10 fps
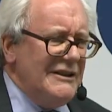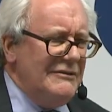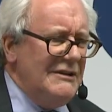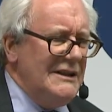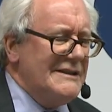are
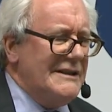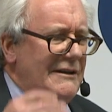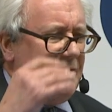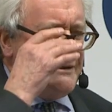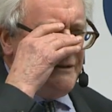you really
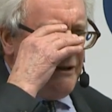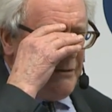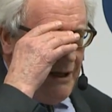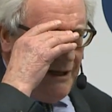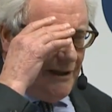serious? No,
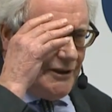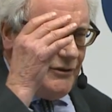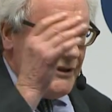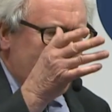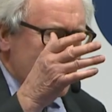
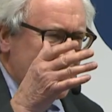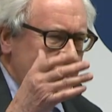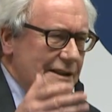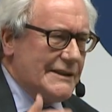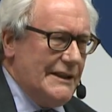you never see
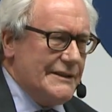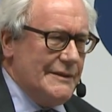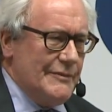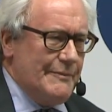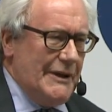these
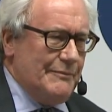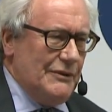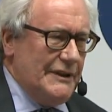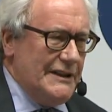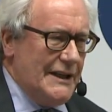customs
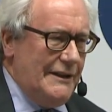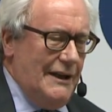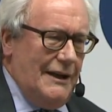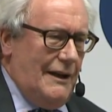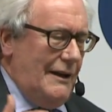people. And he said,
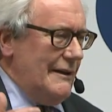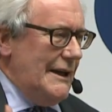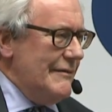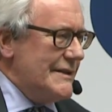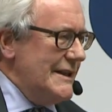
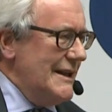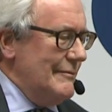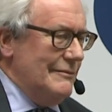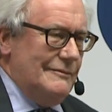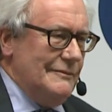never see
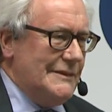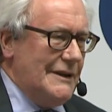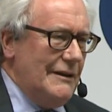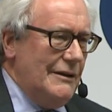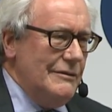them.
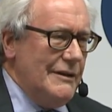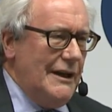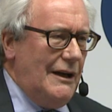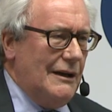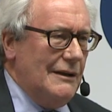Don't know who they
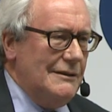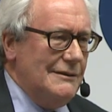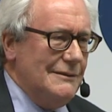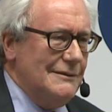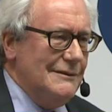are.
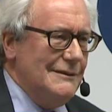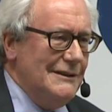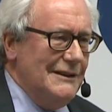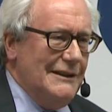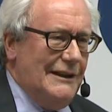
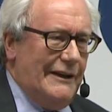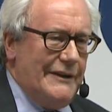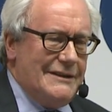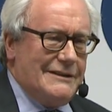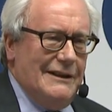And
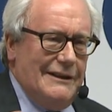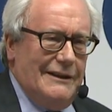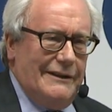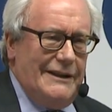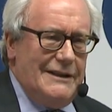these
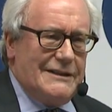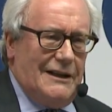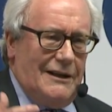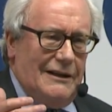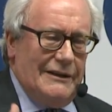
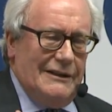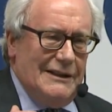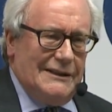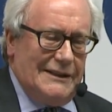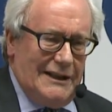are
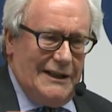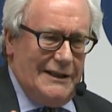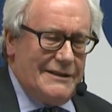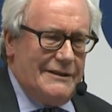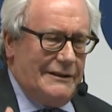
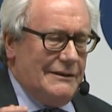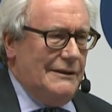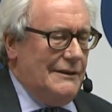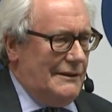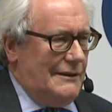guys that
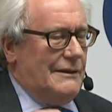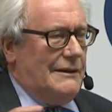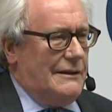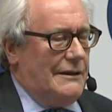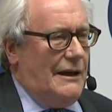
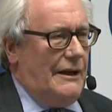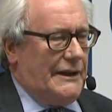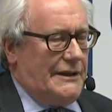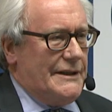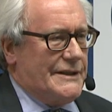are the
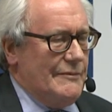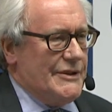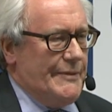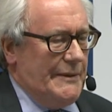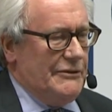
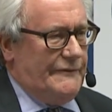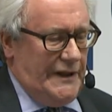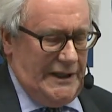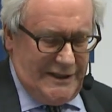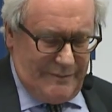customs people for
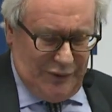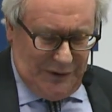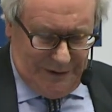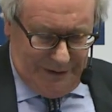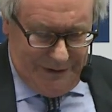his
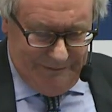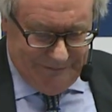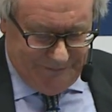port.